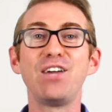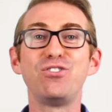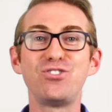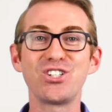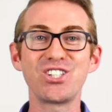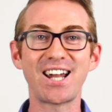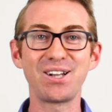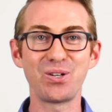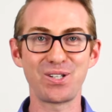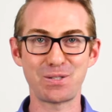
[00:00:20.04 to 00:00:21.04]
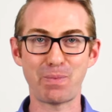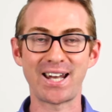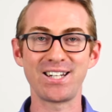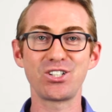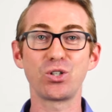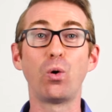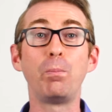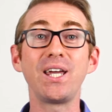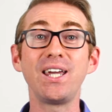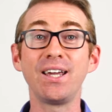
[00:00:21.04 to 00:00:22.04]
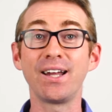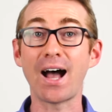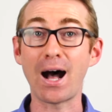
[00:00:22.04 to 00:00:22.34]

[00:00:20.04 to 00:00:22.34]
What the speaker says: If you've just started learning Spanish or picking it